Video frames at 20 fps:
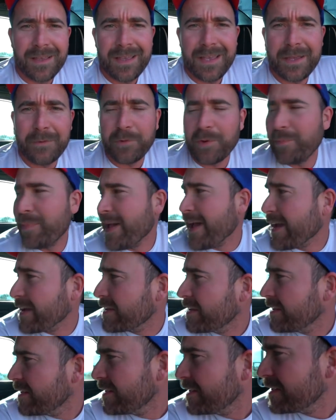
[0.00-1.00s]
And we're
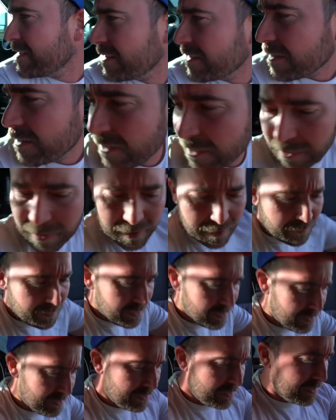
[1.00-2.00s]
back. Um,
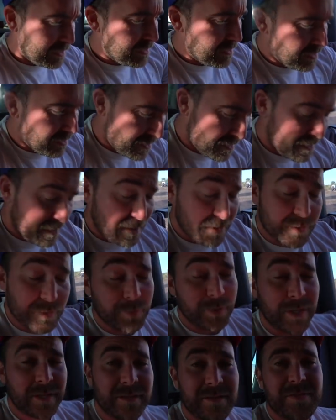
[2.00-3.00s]
I just
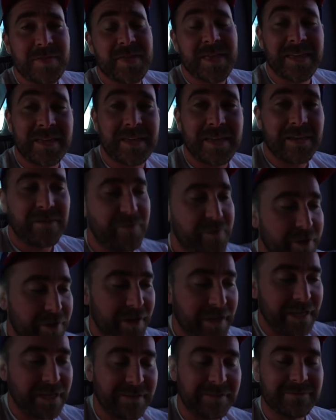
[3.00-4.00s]
want to thank a
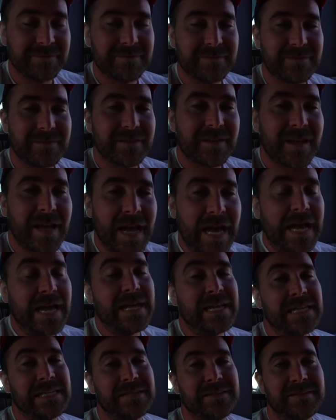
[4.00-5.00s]
very
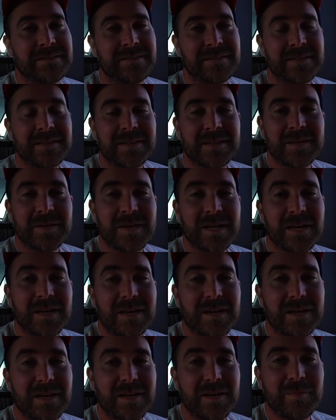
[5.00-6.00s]
kind
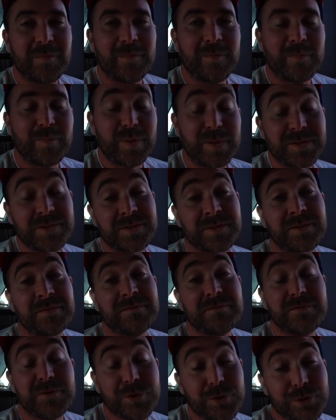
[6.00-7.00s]
uh, person,
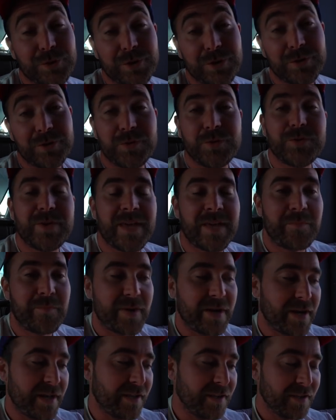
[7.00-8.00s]
viewer, who came
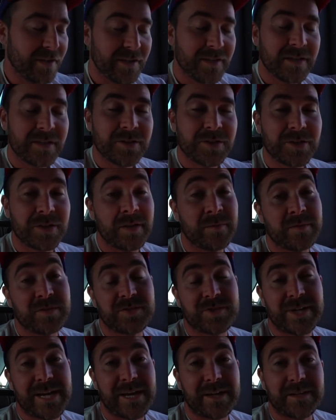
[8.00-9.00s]
by. Her name
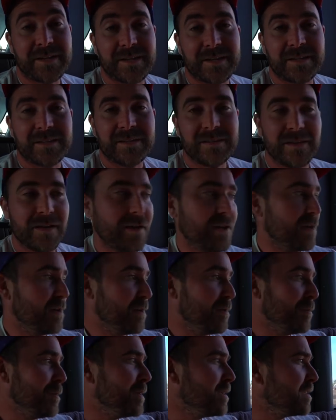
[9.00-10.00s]
is Jackie.
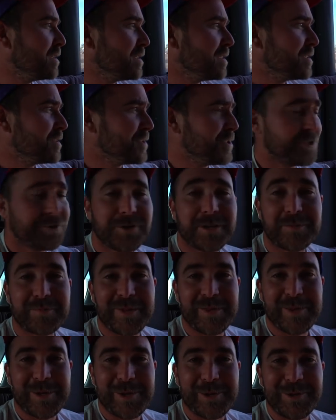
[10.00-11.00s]
Um, she tricked
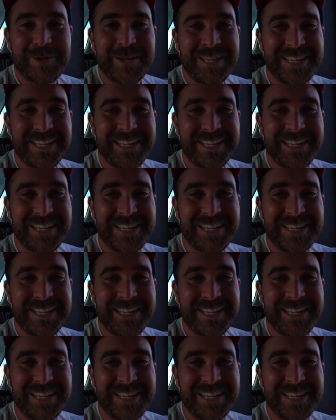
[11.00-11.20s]
me though.